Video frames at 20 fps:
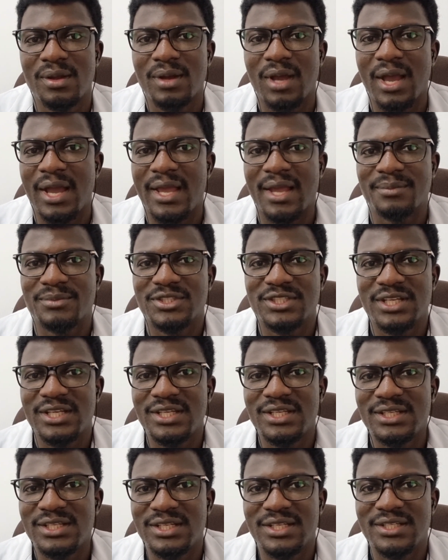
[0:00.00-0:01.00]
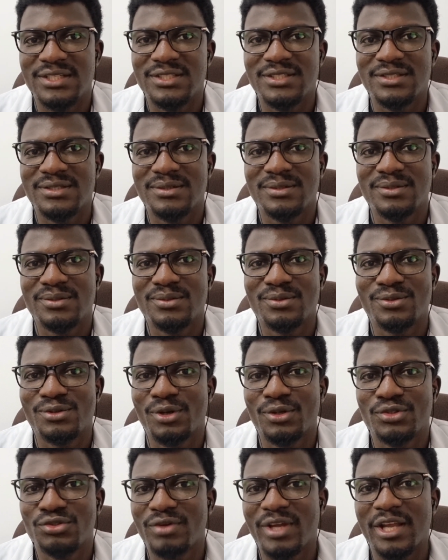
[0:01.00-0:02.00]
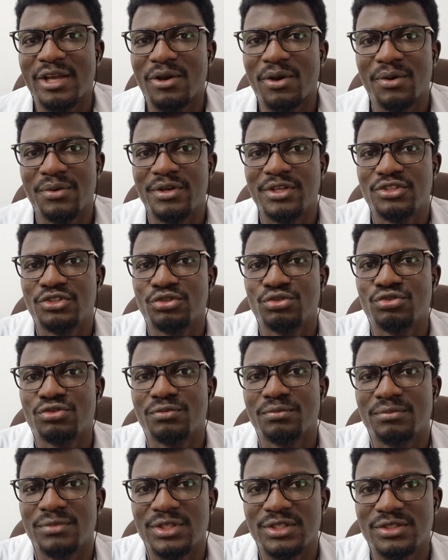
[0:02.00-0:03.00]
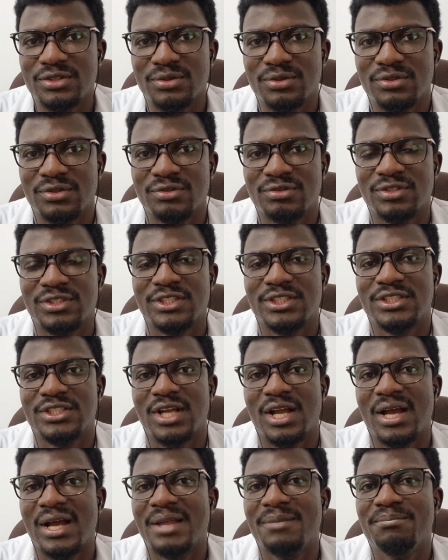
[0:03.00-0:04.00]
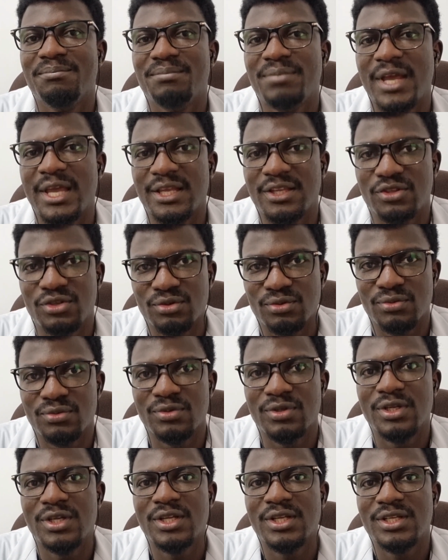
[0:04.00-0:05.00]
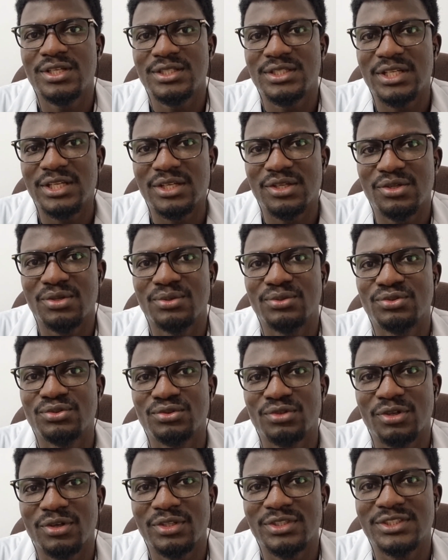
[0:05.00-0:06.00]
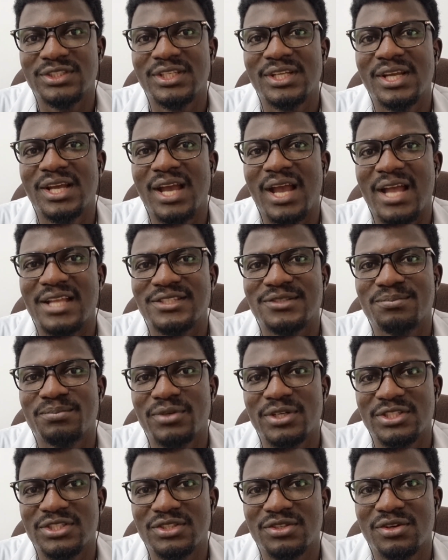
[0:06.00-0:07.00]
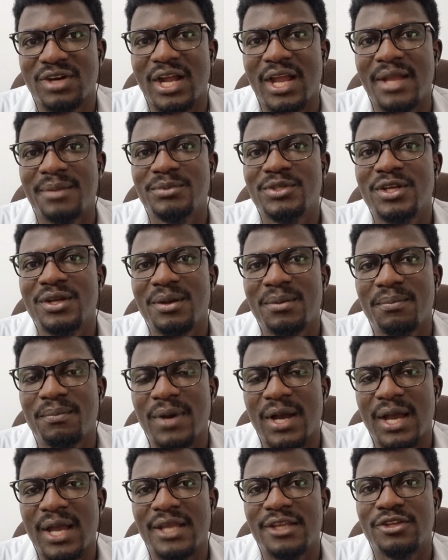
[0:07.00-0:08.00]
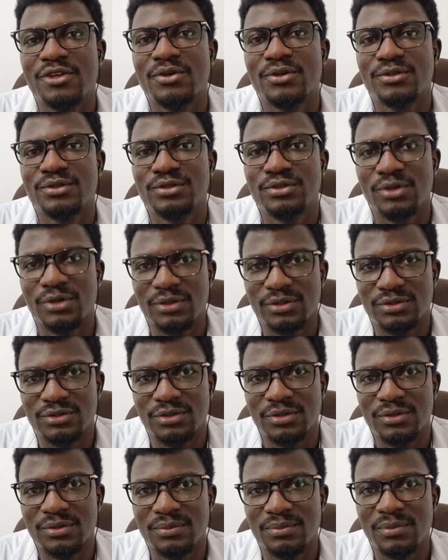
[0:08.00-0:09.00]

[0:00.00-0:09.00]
I am saying this not to encourage you to miss your dosage. I beg you, take your drugs as prescribed by your doctor.